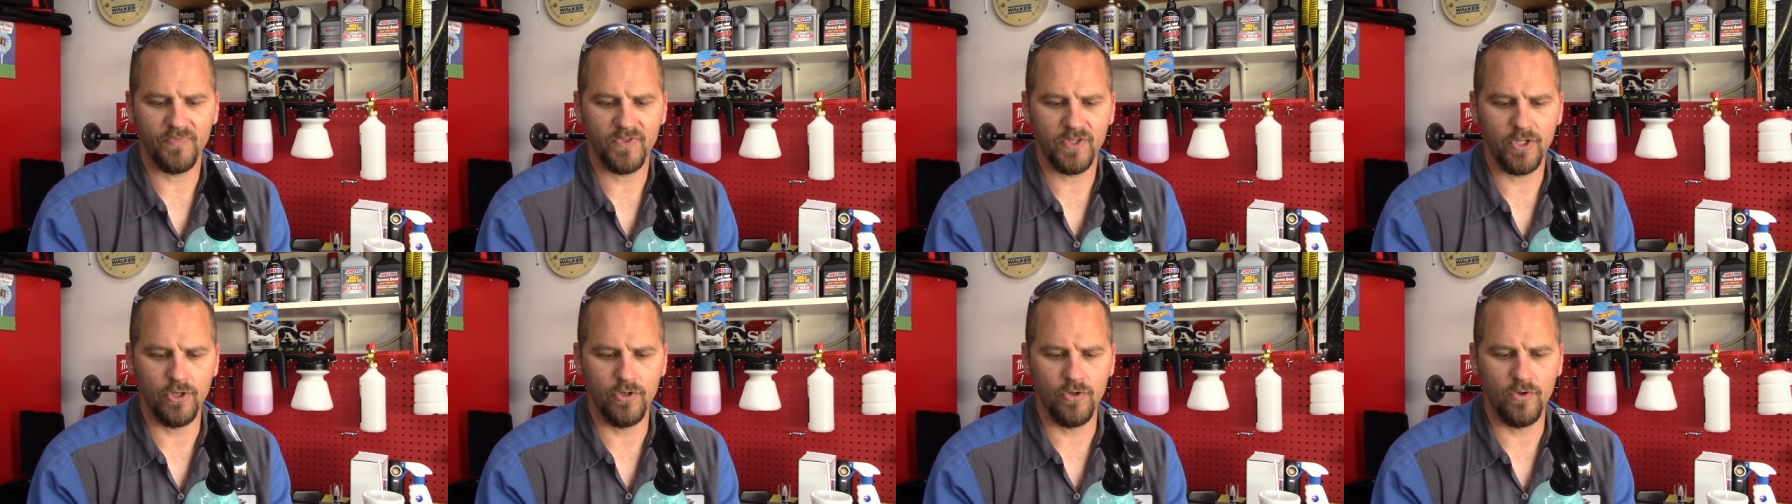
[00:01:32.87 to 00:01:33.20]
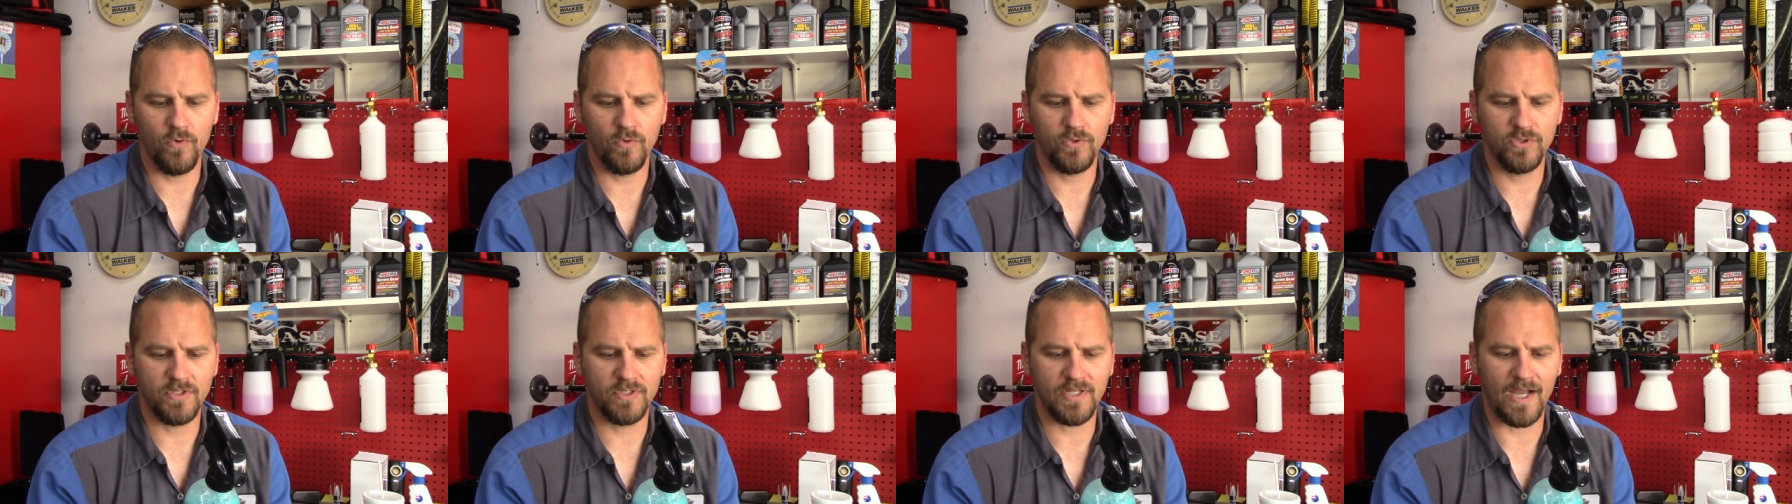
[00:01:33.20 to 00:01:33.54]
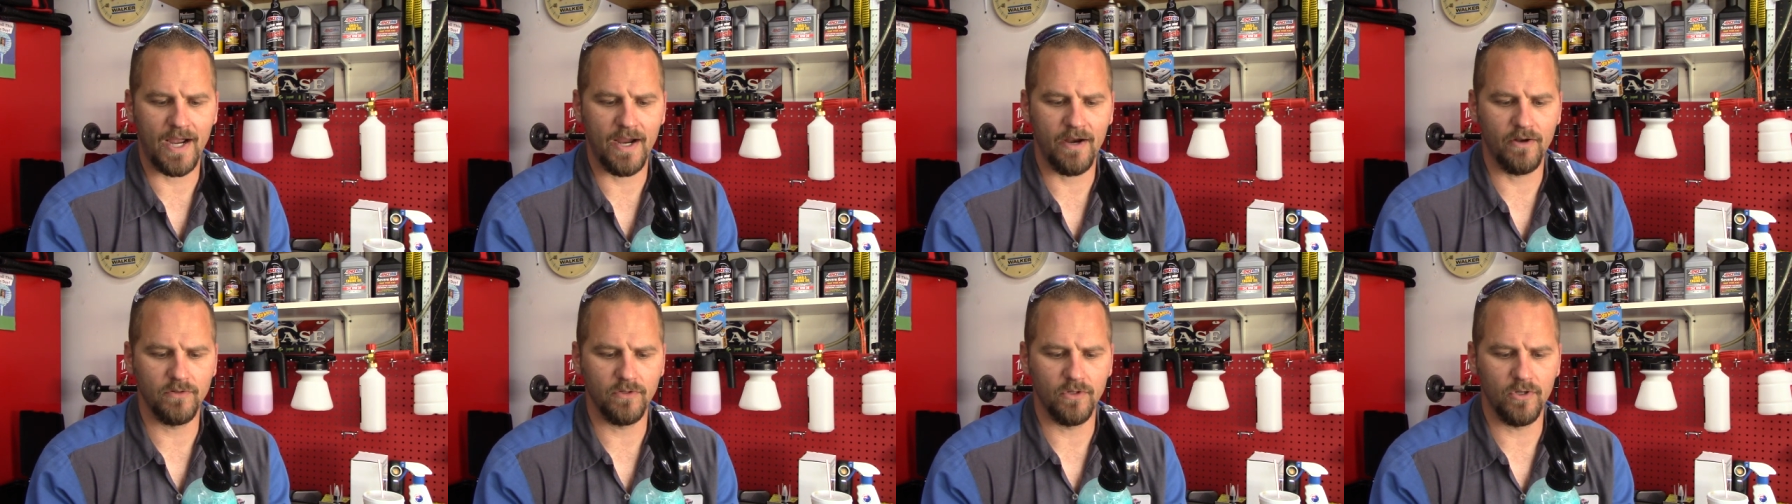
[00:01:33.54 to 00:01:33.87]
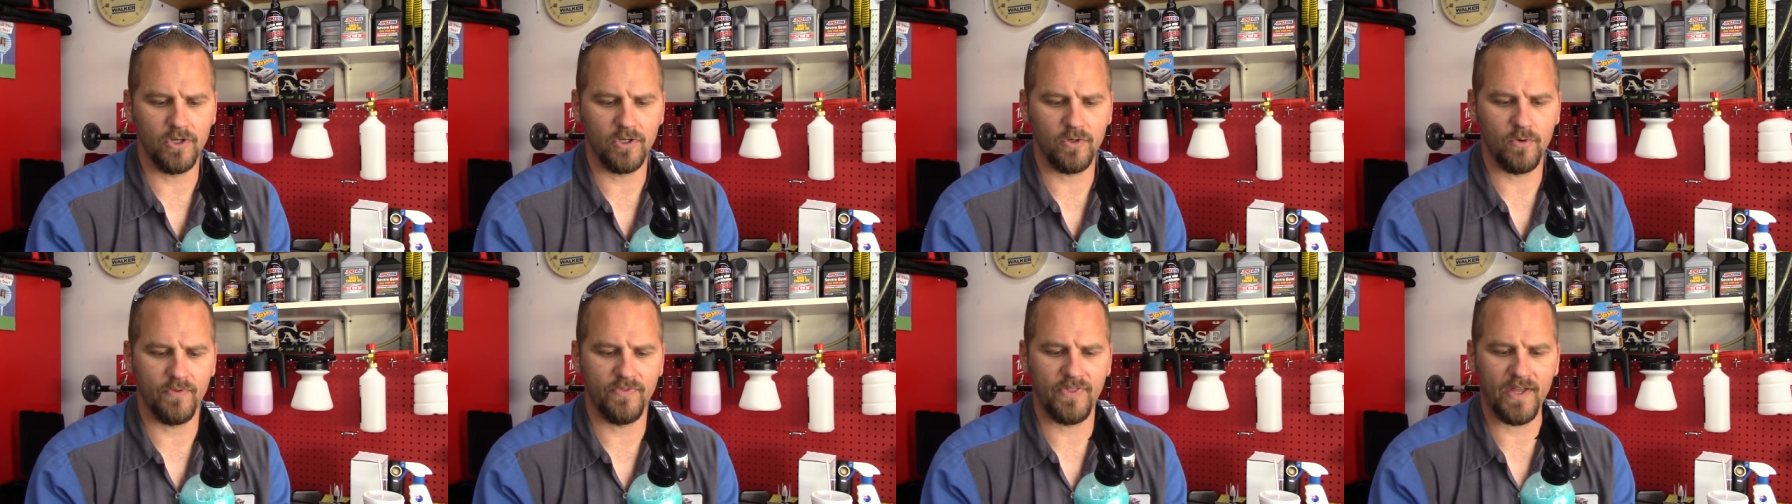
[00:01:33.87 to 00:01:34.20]
new tire
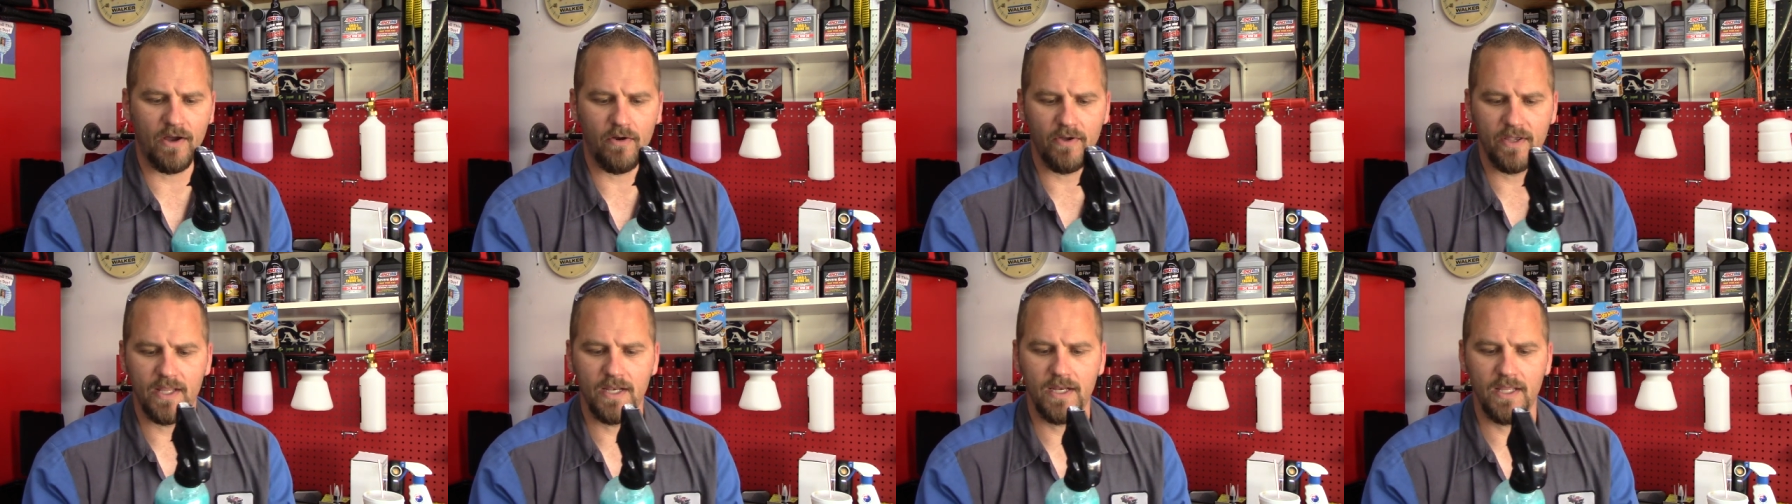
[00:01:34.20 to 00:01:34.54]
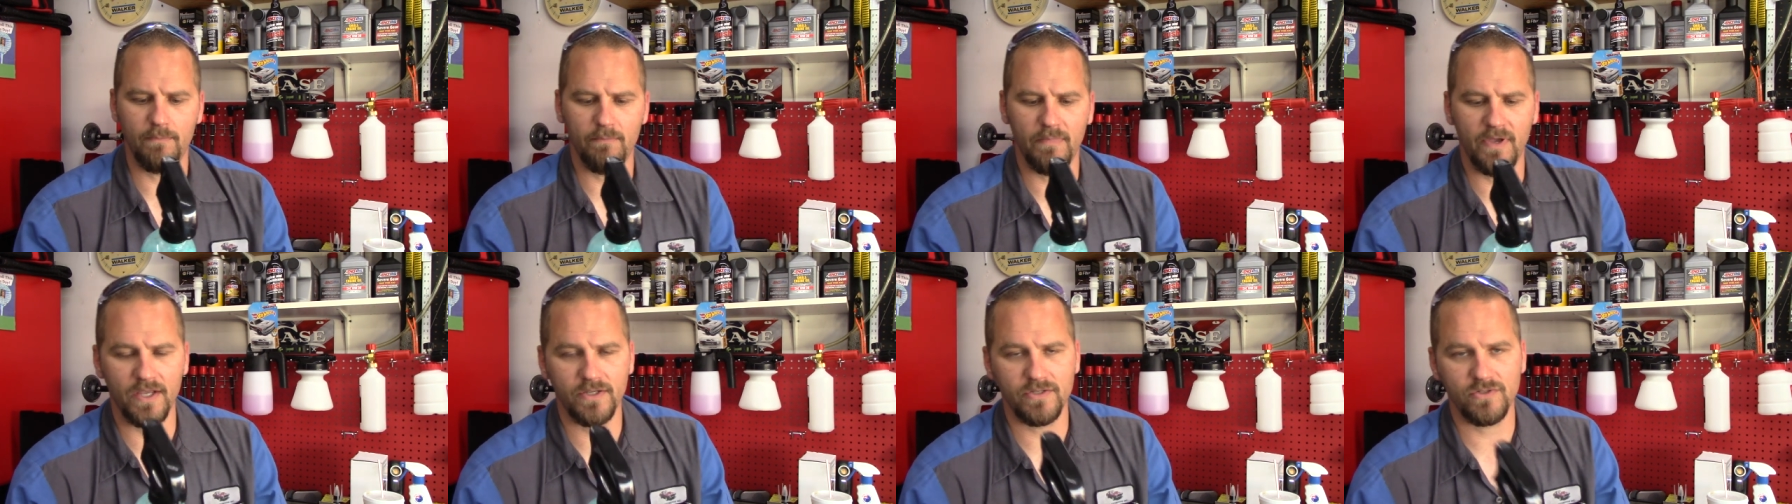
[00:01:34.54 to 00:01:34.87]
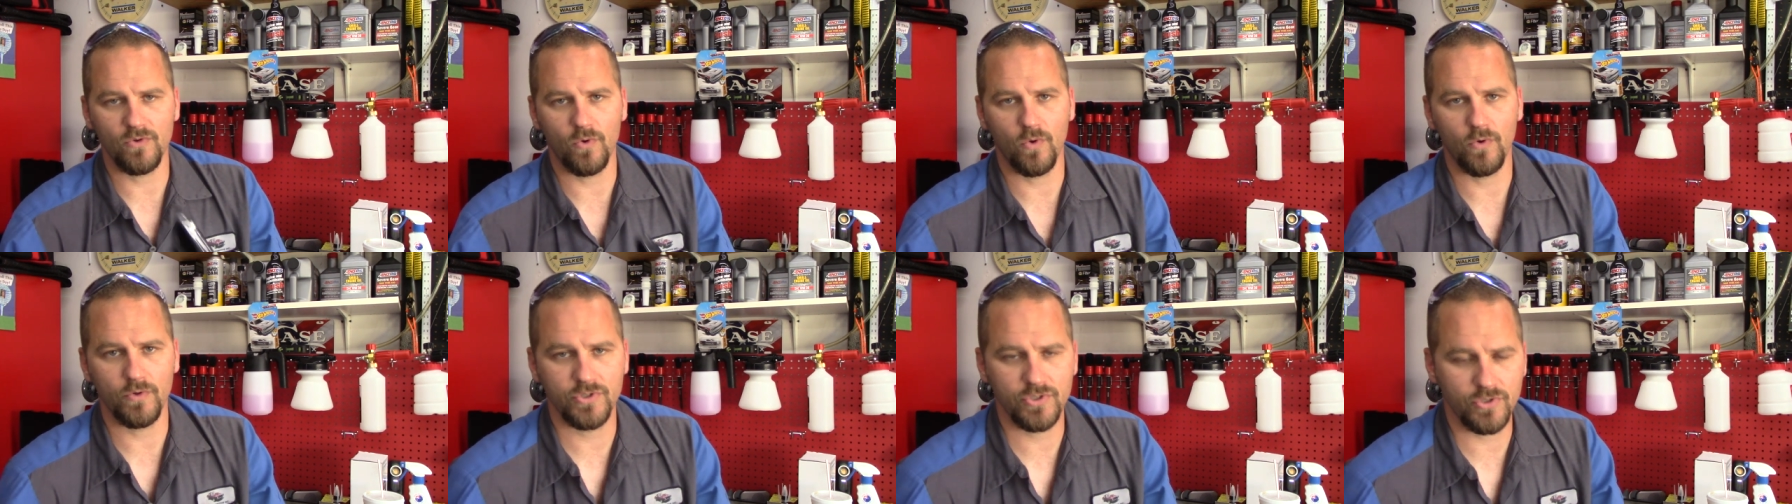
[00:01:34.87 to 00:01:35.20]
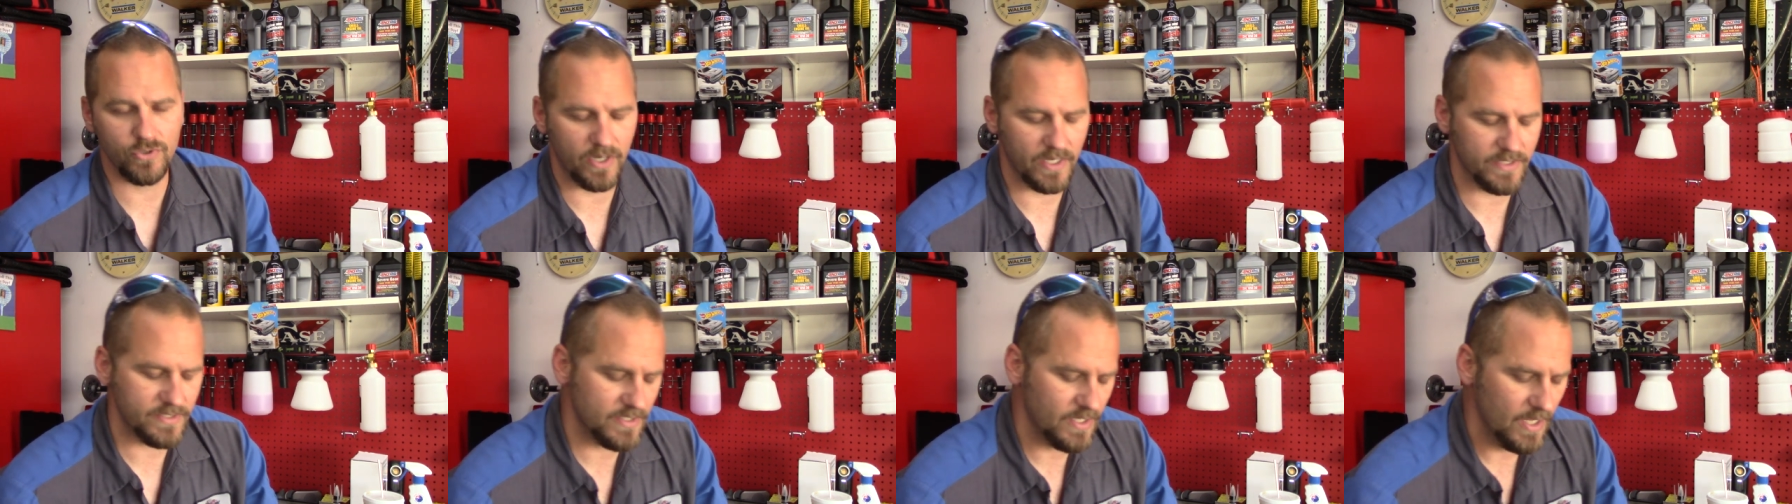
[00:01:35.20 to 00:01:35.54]
look without any mess or
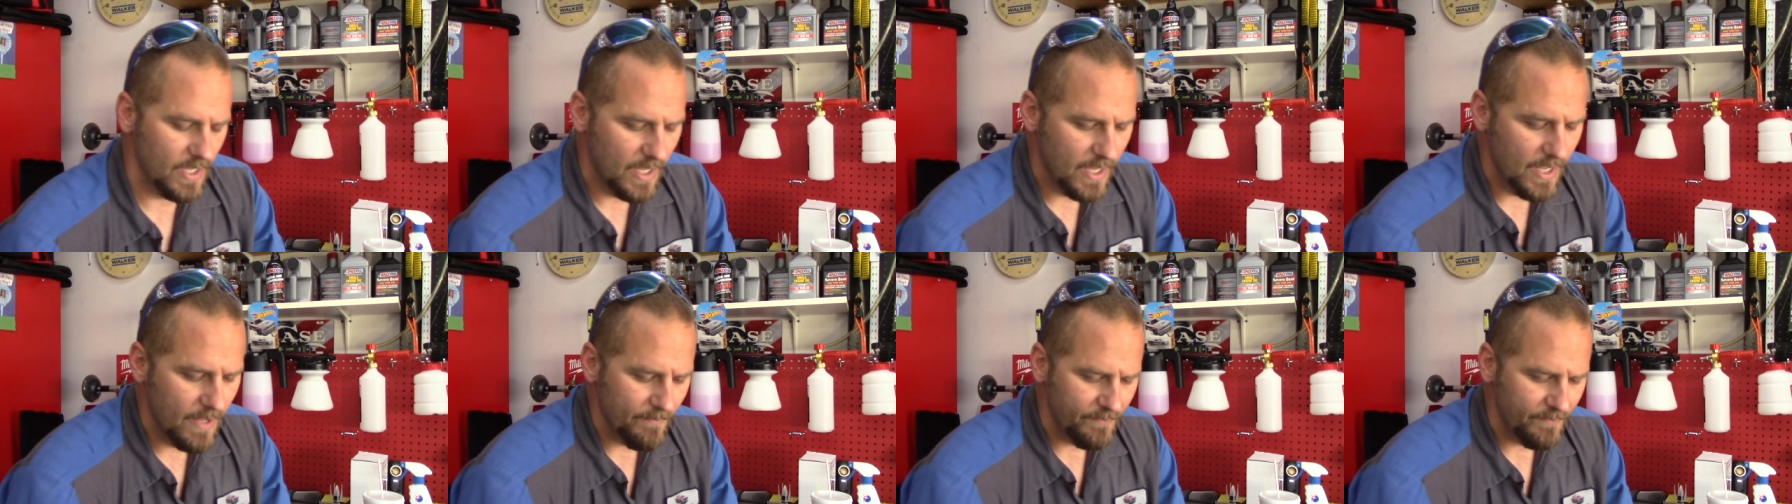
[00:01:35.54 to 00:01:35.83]
stress.